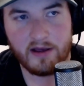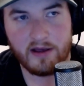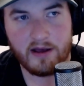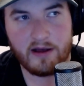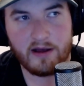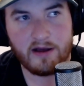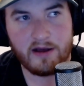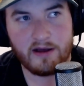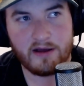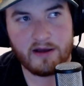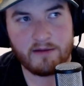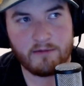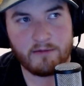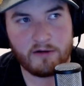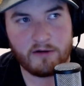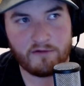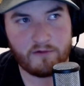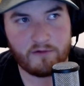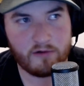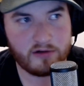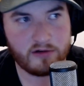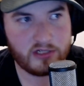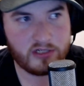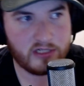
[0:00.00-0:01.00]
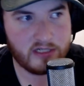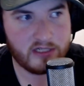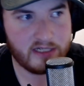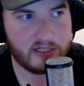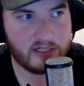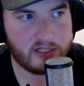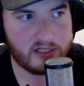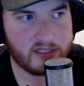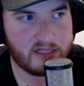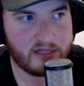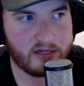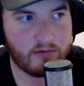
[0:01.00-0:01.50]
Unfortunately, it
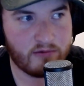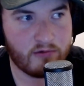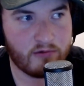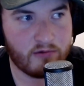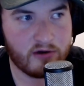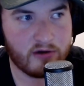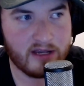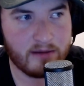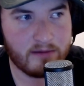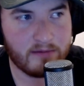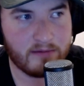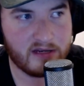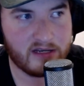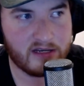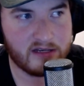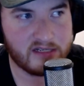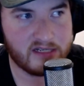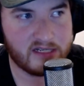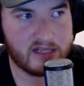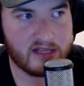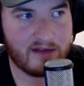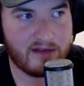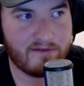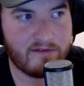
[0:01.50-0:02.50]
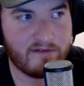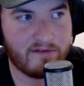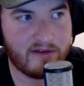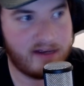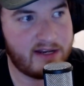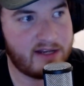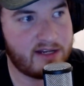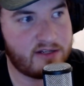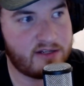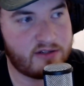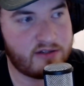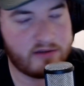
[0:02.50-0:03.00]
just didn't work out because of that
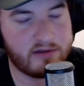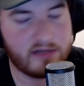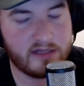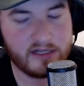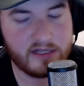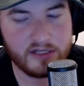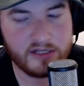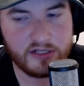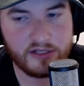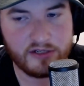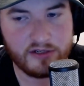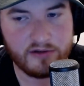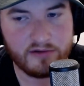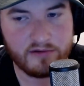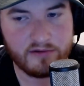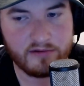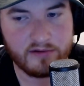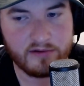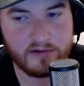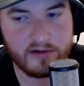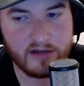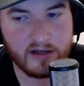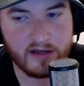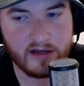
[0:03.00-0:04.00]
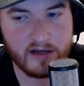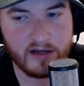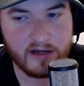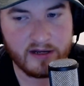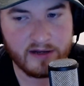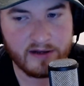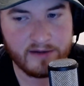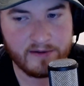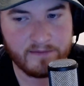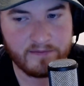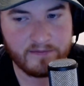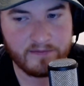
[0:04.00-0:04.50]
financial issue,
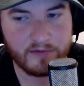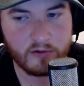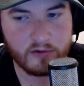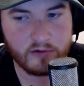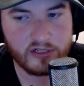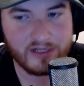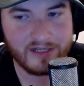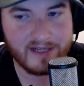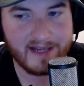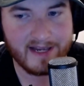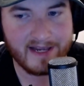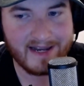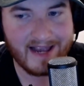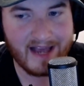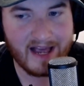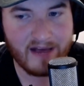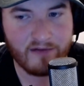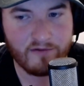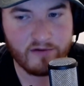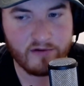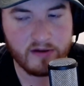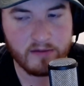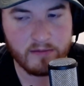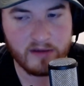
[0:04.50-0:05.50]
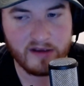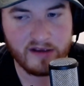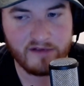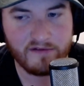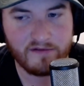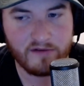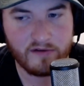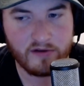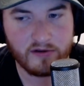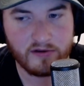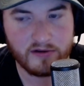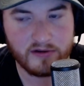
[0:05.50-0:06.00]
which again, halfway my
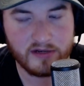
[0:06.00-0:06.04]
fault.